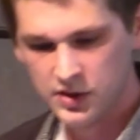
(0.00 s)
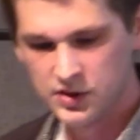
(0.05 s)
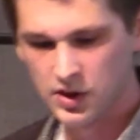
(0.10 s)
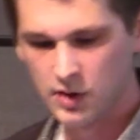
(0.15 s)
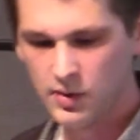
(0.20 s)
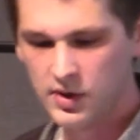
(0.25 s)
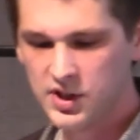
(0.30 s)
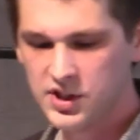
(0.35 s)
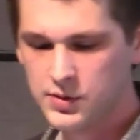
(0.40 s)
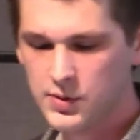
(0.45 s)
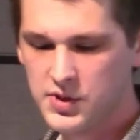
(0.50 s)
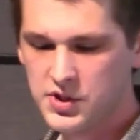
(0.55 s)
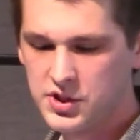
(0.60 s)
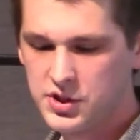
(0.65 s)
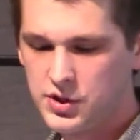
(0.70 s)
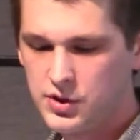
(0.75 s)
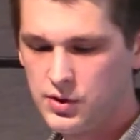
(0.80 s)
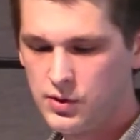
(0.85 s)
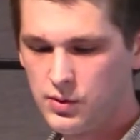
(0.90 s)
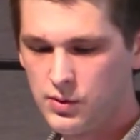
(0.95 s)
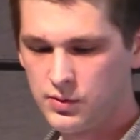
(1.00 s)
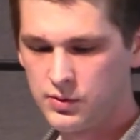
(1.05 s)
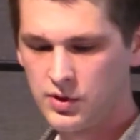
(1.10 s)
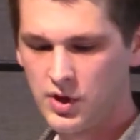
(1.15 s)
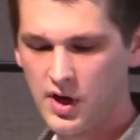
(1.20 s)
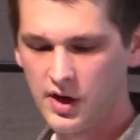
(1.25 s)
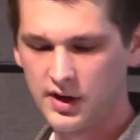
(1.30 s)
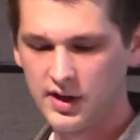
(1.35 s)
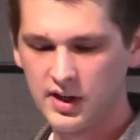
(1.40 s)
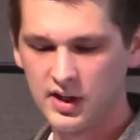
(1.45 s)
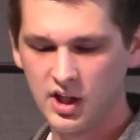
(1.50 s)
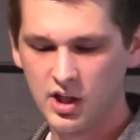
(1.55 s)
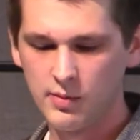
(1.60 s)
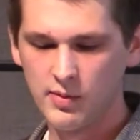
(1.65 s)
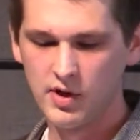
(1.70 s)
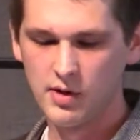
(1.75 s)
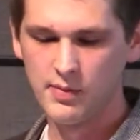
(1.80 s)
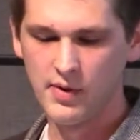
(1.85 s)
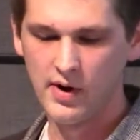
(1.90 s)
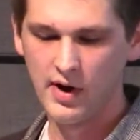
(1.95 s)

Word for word: So I want to switch to talking a little bit